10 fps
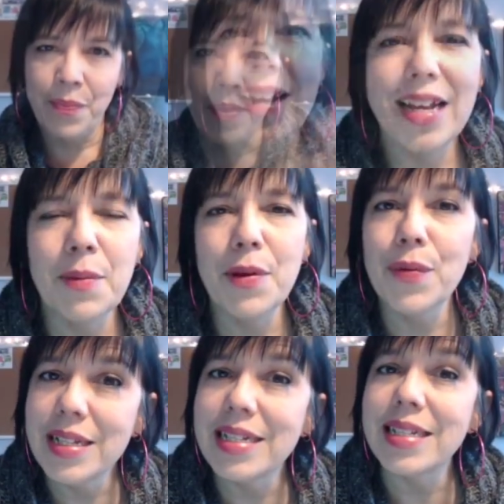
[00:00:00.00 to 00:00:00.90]
It can be
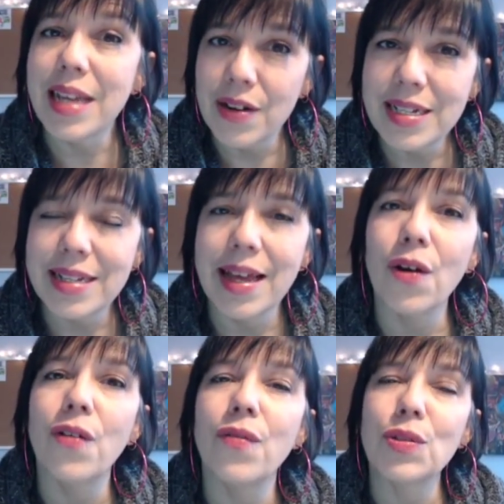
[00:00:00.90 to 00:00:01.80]
really scary to let
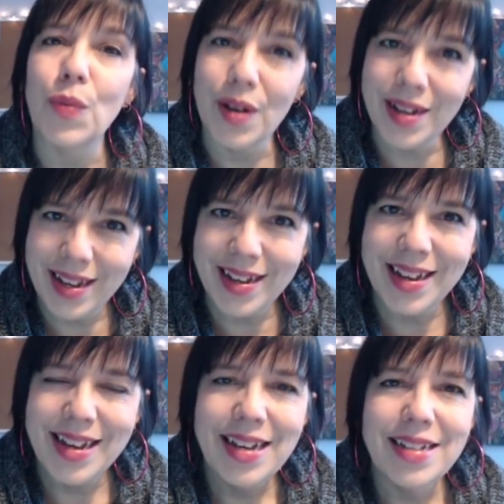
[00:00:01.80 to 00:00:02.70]
go of what's working,
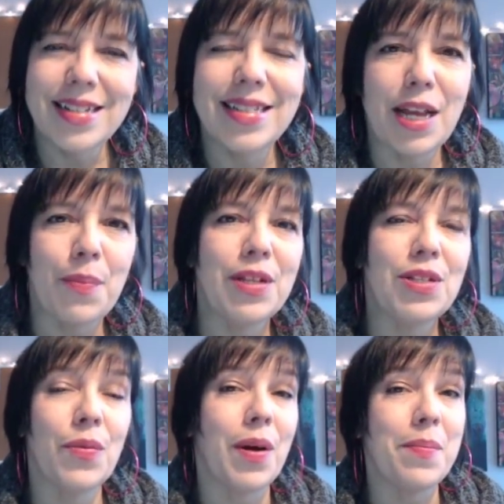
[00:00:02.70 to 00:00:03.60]
to step
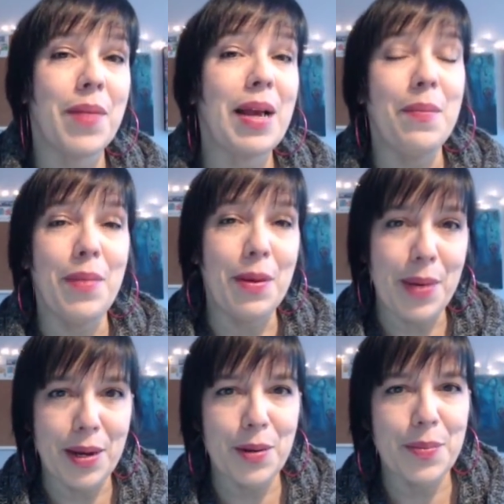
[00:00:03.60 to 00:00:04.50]
into what might be
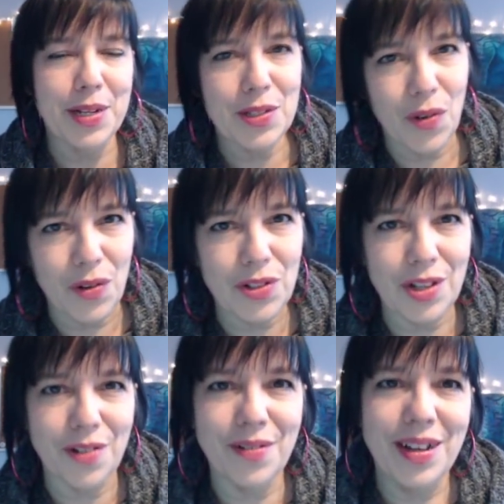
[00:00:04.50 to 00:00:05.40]
better, but it's
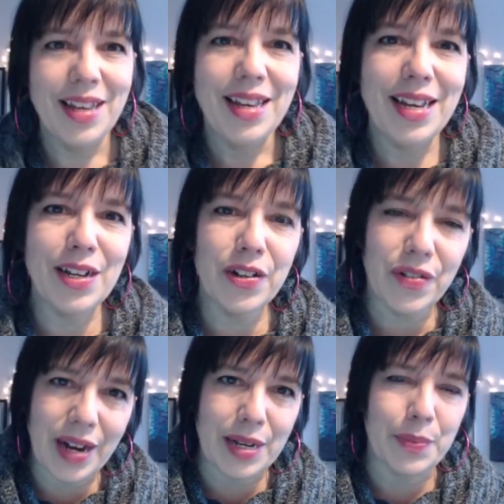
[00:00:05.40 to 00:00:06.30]
also
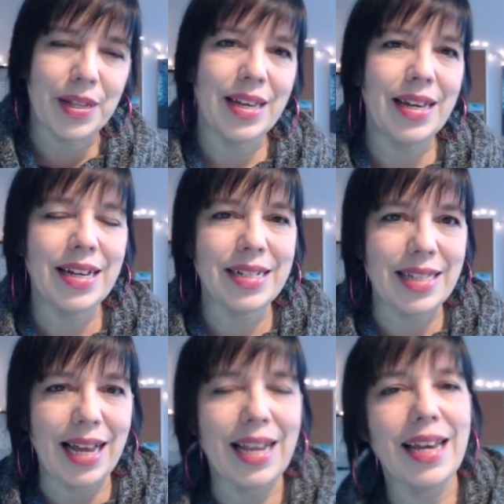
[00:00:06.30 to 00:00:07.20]
incredibly
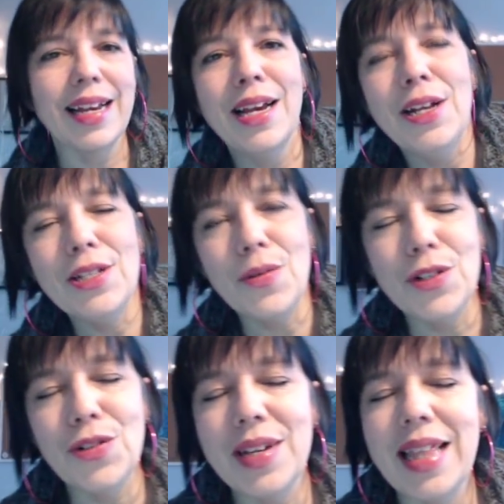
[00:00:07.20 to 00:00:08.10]
exciting. So, we're
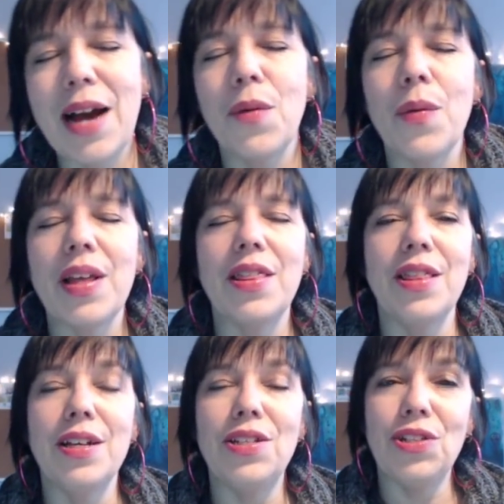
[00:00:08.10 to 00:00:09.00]
doing that with
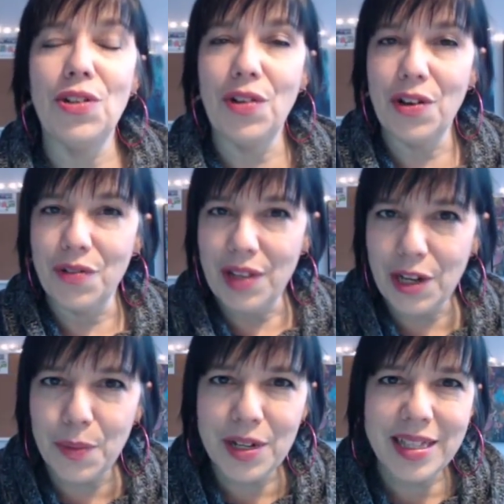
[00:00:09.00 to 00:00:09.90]
the studio
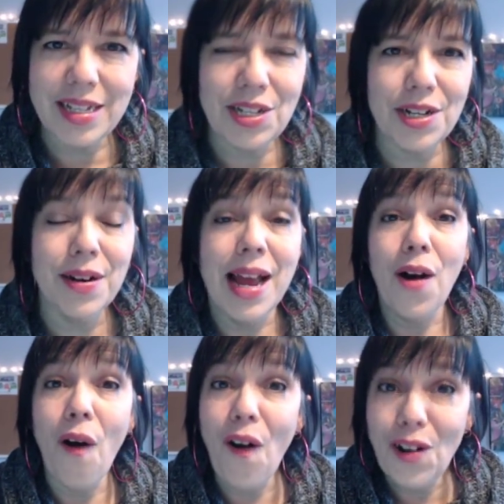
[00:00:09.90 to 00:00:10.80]
yearbook this year.
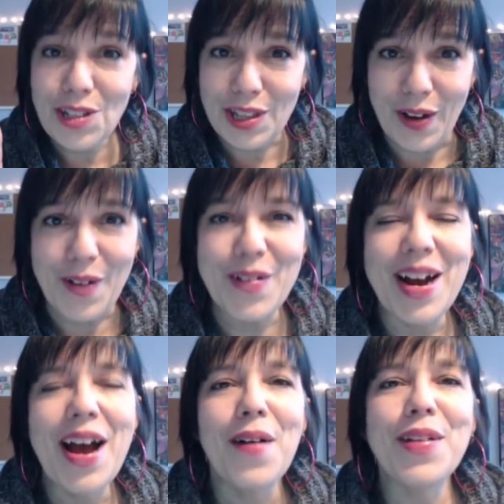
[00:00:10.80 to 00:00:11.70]
Also,
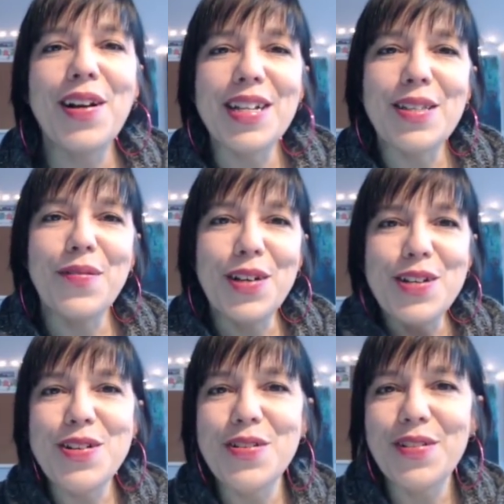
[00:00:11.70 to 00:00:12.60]
we got some good
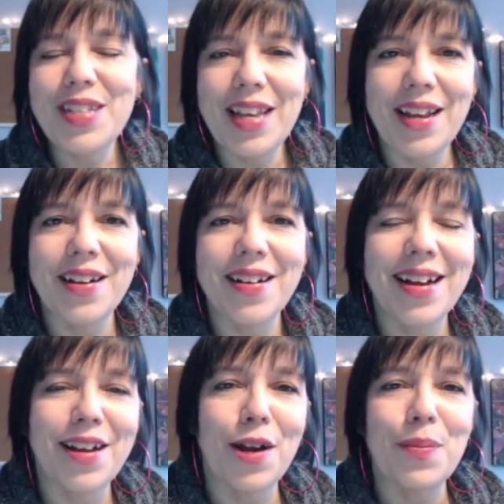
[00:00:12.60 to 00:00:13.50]
news here
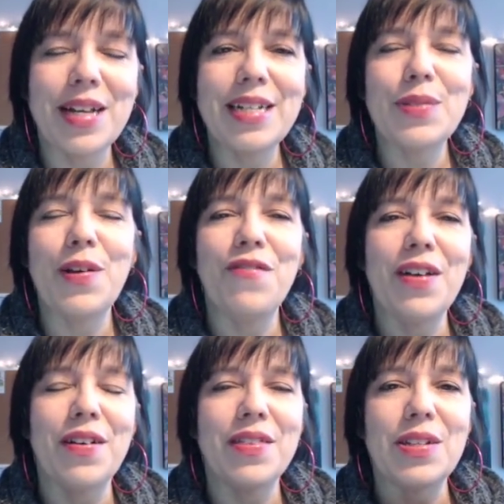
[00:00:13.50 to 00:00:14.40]
at our place. We
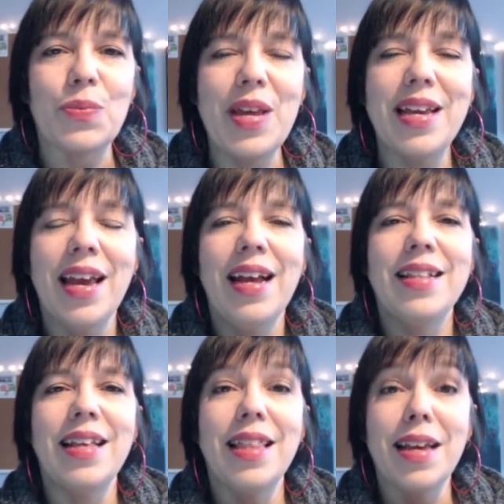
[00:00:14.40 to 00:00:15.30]
found out this week
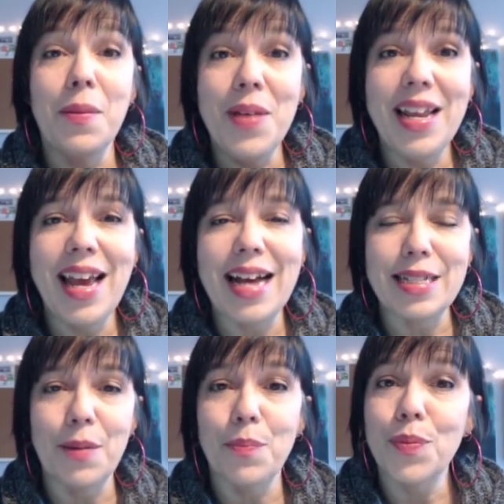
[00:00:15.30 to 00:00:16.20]
that the committee has
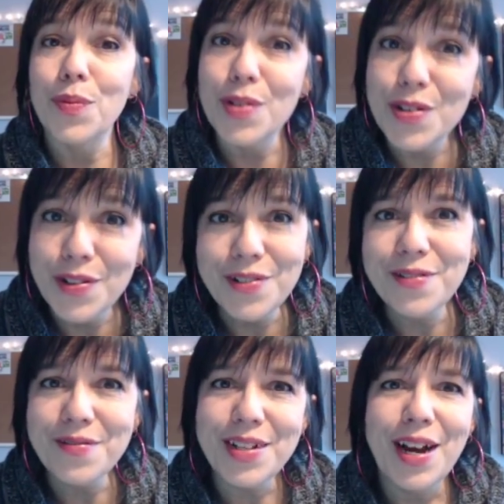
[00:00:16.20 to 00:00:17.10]

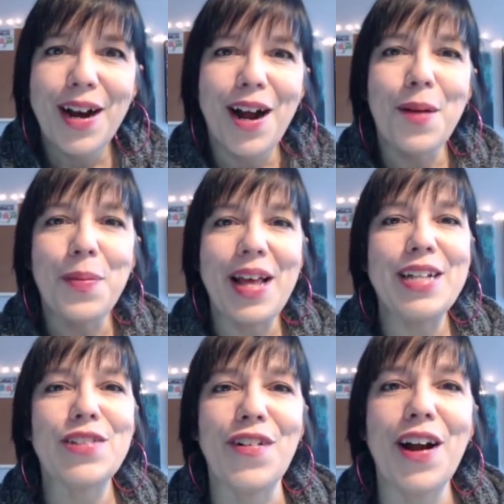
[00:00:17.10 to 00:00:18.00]
approved our
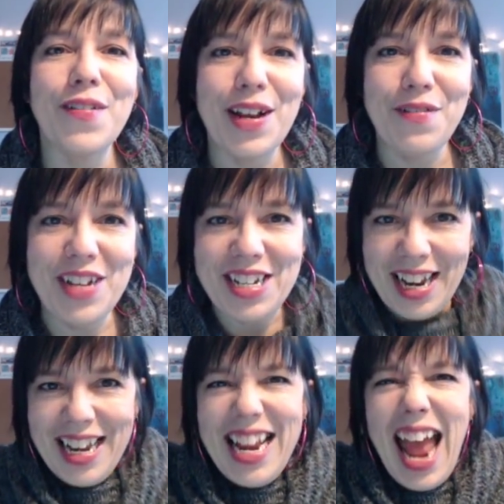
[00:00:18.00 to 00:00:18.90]
plans for our
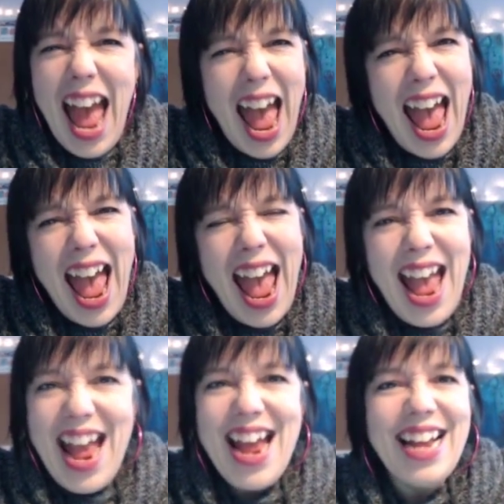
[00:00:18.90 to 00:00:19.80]
renovation.
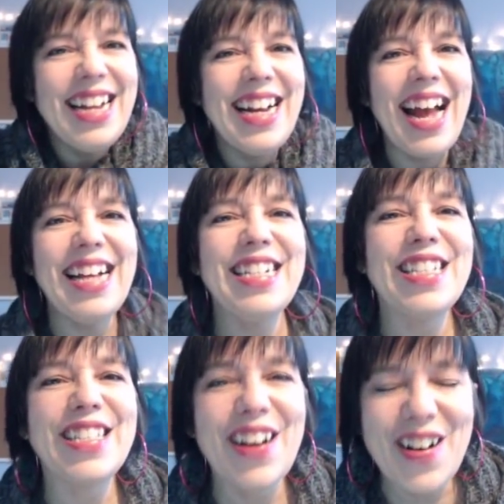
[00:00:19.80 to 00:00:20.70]
Yay! And
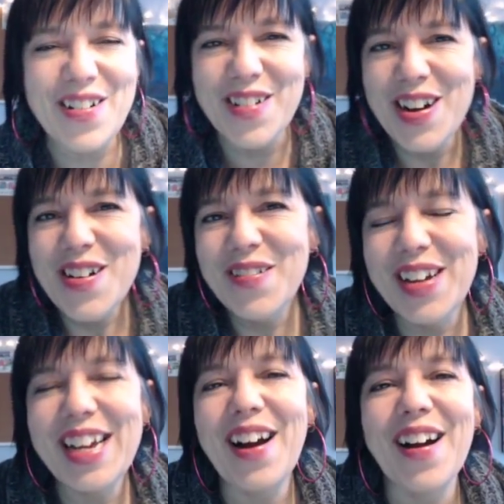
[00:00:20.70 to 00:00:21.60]
so,
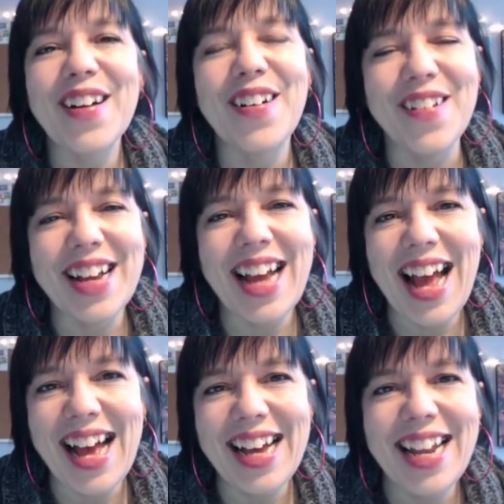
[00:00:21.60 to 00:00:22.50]
we are going
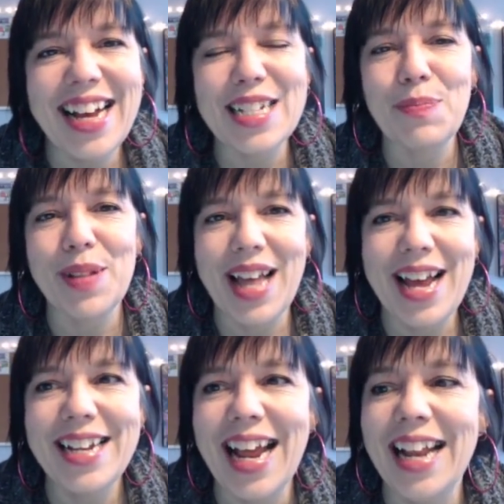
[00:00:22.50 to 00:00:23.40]
ahead as
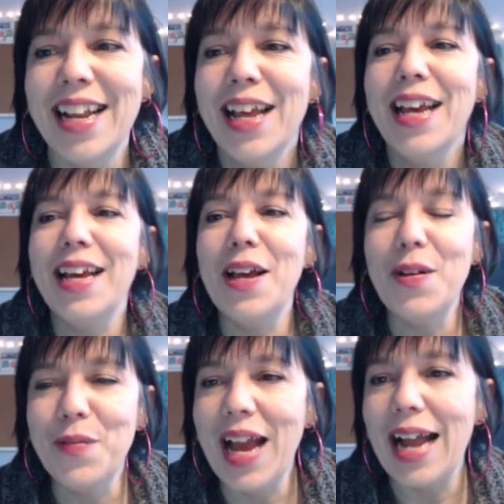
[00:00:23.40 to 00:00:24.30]
planned. And
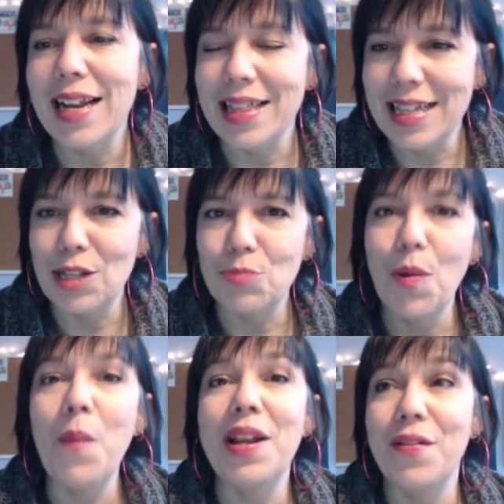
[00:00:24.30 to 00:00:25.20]
we had, to think, this
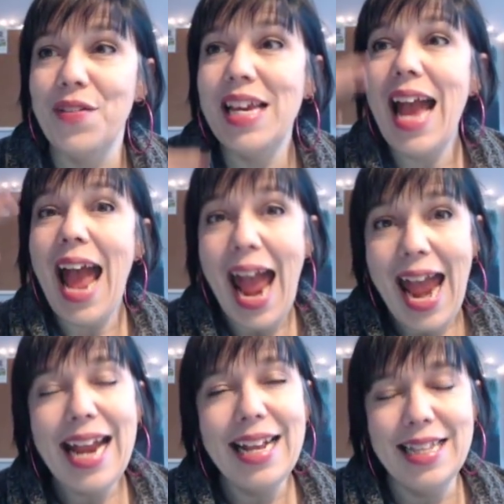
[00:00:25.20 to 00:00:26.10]
moment of
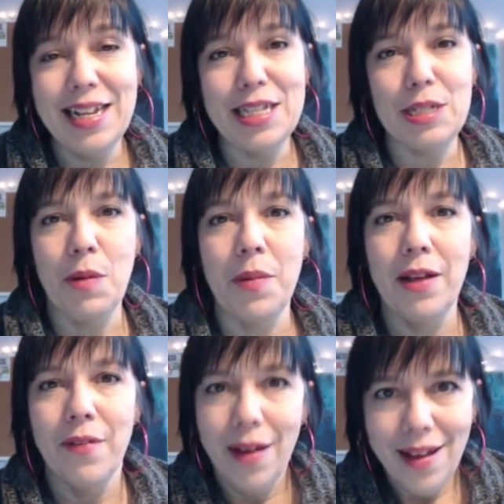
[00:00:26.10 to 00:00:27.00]
yay, and then this
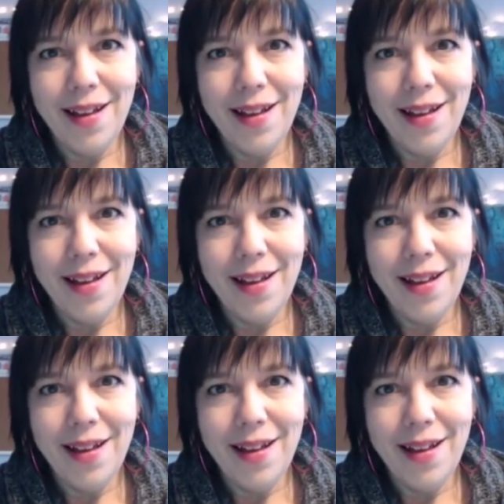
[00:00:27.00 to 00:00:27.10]
moment of.